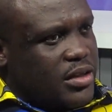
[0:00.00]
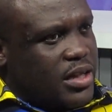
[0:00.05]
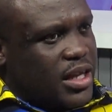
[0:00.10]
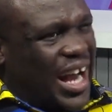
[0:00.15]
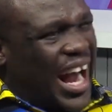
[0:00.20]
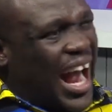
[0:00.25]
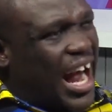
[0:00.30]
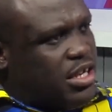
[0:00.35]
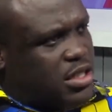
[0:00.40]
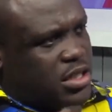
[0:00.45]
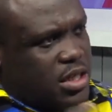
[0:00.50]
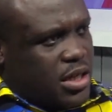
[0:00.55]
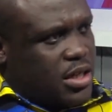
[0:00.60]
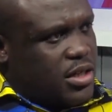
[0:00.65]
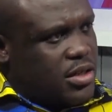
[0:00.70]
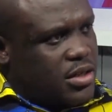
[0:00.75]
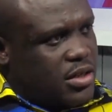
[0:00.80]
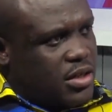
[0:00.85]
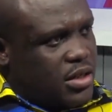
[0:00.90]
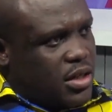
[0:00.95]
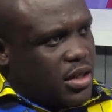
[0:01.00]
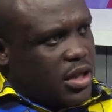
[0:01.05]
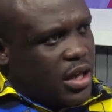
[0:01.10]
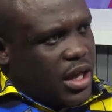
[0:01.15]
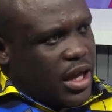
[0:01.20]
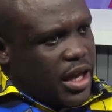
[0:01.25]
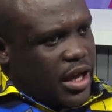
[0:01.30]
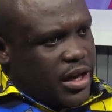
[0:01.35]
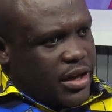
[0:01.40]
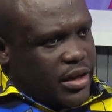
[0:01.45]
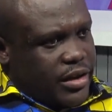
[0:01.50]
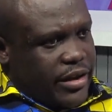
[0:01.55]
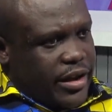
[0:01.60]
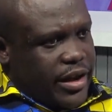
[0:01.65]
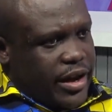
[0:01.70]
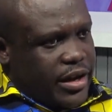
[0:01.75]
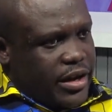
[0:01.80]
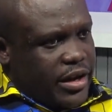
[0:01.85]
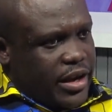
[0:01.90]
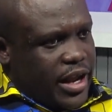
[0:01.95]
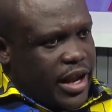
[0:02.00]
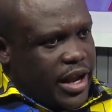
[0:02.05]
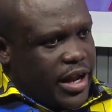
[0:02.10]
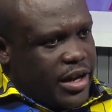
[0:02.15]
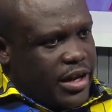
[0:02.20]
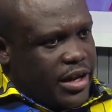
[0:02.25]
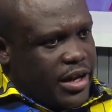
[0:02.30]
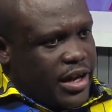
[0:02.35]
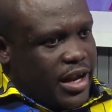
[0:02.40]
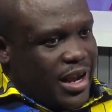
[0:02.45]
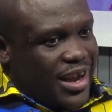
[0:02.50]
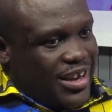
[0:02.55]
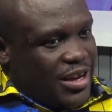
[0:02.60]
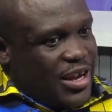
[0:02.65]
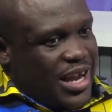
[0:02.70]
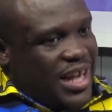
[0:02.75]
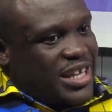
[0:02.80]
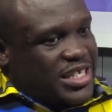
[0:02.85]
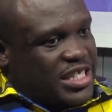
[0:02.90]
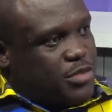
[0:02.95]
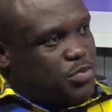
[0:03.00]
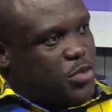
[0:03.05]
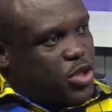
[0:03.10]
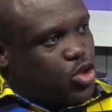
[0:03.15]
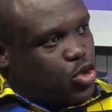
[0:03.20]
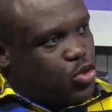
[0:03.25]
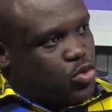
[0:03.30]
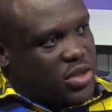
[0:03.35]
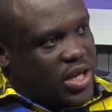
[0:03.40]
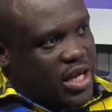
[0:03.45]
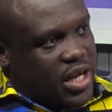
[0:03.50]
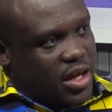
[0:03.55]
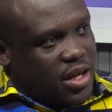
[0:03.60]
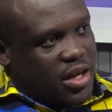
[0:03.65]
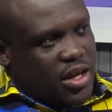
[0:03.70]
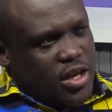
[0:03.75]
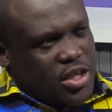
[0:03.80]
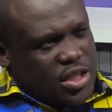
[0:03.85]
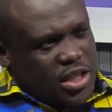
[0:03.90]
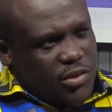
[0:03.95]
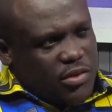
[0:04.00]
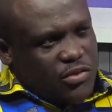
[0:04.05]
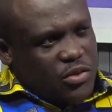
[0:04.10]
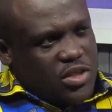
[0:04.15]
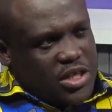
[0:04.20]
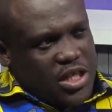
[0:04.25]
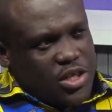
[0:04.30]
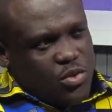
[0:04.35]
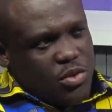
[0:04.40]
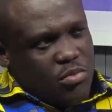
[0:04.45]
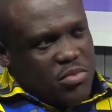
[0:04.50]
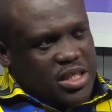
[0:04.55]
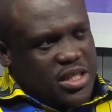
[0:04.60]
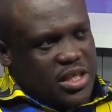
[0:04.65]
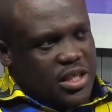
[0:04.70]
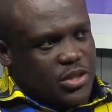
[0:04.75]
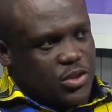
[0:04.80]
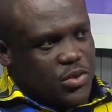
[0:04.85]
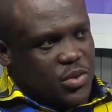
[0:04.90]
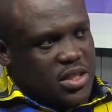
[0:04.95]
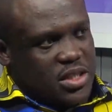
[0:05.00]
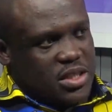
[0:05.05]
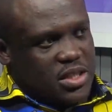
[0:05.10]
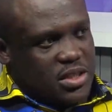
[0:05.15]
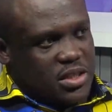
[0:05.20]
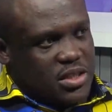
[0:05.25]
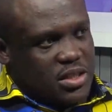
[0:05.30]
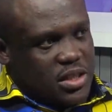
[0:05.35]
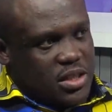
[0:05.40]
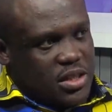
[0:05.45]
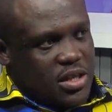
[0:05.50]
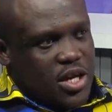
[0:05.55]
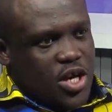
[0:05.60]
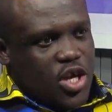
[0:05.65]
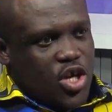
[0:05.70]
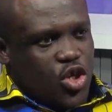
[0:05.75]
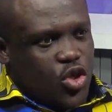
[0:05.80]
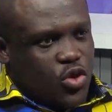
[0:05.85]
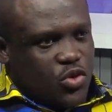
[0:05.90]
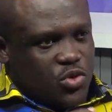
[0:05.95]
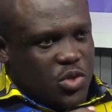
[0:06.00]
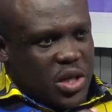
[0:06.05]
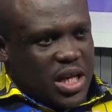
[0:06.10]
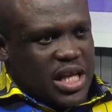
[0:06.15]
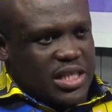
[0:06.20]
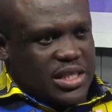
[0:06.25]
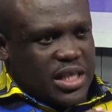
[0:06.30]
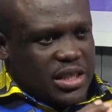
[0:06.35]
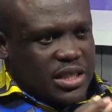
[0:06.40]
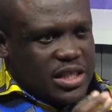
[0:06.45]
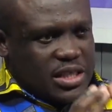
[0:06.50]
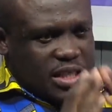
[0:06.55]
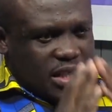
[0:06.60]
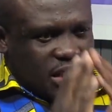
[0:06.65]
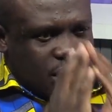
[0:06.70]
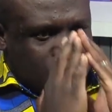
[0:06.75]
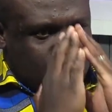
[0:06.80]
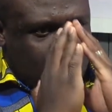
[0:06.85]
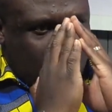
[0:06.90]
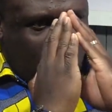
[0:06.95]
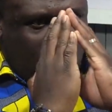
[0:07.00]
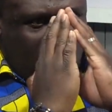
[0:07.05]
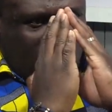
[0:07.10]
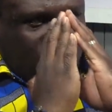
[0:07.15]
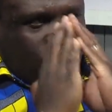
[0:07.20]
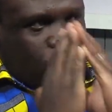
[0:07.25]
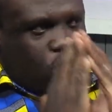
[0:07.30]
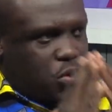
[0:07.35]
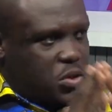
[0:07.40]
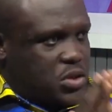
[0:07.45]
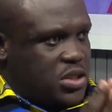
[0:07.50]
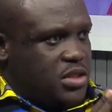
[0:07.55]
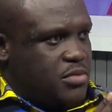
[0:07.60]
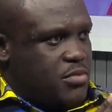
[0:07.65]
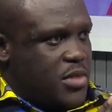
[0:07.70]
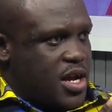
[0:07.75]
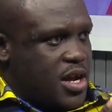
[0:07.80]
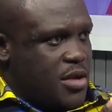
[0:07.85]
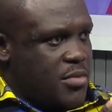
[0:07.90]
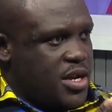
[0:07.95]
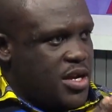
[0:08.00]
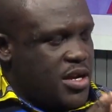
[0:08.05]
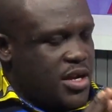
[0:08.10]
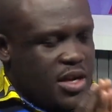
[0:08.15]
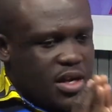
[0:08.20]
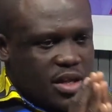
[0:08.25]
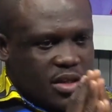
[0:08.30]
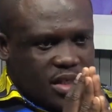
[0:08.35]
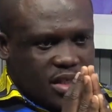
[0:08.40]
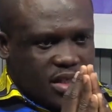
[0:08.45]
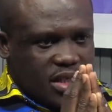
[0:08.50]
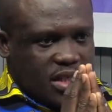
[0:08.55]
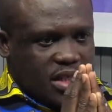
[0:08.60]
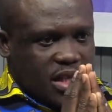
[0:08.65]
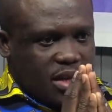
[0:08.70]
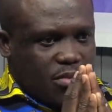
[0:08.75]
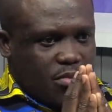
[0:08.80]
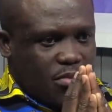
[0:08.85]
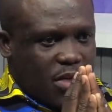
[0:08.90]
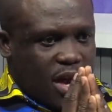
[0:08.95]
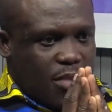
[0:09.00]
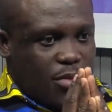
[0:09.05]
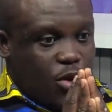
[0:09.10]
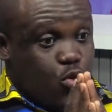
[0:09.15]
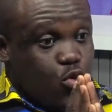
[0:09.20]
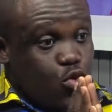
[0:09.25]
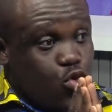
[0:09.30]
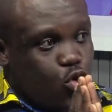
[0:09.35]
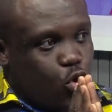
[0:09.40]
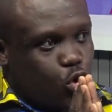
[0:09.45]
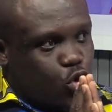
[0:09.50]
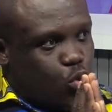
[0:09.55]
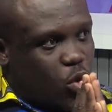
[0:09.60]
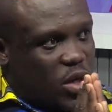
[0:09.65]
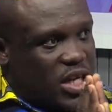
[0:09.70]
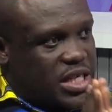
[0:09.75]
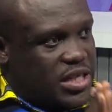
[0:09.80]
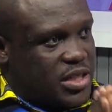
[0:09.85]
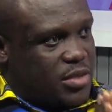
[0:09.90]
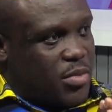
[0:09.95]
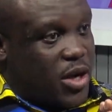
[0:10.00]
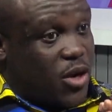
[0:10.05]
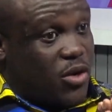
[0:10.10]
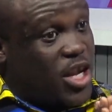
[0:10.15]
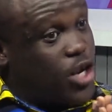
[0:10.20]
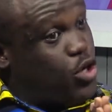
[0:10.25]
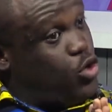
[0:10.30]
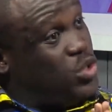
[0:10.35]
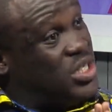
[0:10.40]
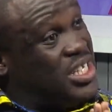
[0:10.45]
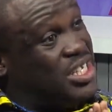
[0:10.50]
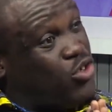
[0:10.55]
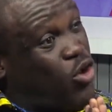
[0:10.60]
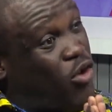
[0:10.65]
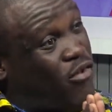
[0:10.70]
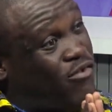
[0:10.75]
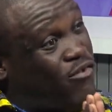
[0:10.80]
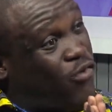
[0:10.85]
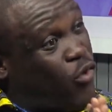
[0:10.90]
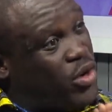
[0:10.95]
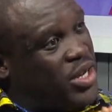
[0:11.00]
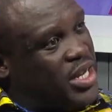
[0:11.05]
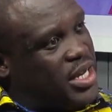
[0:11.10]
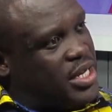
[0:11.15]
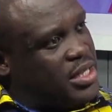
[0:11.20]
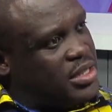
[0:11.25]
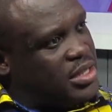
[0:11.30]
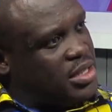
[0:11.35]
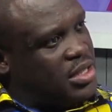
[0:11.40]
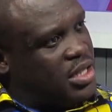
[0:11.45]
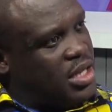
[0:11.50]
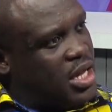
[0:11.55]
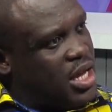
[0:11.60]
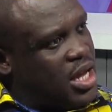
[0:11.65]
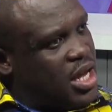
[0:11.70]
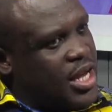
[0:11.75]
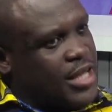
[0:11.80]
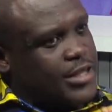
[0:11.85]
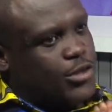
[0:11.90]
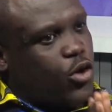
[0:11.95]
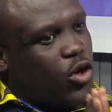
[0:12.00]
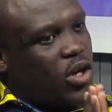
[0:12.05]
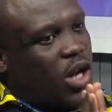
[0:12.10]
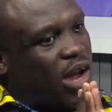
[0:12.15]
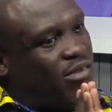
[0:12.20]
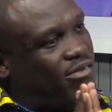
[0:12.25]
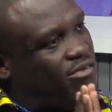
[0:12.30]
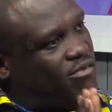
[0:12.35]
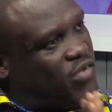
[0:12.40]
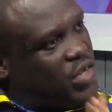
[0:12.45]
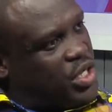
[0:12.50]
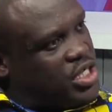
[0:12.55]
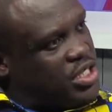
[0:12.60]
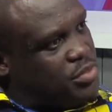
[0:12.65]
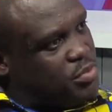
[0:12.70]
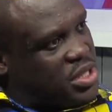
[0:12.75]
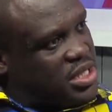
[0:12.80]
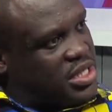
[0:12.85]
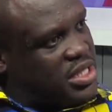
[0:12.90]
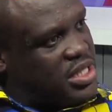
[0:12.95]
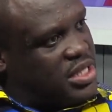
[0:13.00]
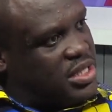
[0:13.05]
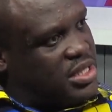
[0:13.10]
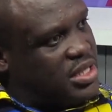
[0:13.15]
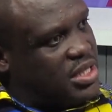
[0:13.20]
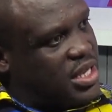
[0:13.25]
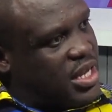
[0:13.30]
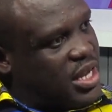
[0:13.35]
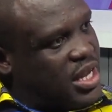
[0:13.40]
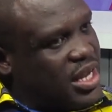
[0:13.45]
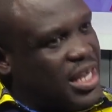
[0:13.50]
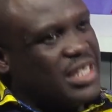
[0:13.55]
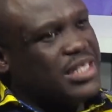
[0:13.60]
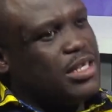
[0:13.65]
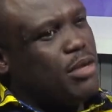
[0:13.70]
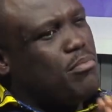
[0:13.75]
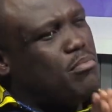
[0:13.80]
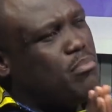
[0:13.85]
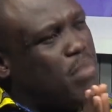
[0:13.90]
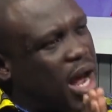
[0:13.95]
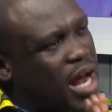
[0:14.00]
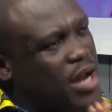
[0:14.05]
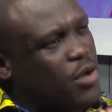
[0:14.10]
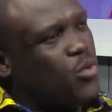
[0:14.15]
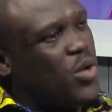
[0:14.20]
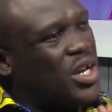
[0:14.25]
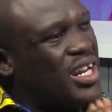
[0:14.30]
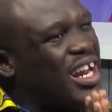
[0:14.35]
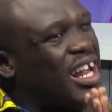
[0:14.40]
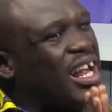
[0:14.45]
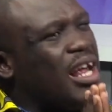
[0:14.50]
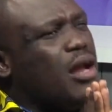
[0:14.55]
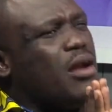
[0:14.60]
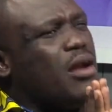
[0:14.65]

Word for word: the candor in in in in his speech today, some of those things were missing in twenty sixteen. You'd realize that this is a more focused Mahama. This is a Mahama who knows what he's about. He knows he's got four years. He's got unfinished business. He's a man with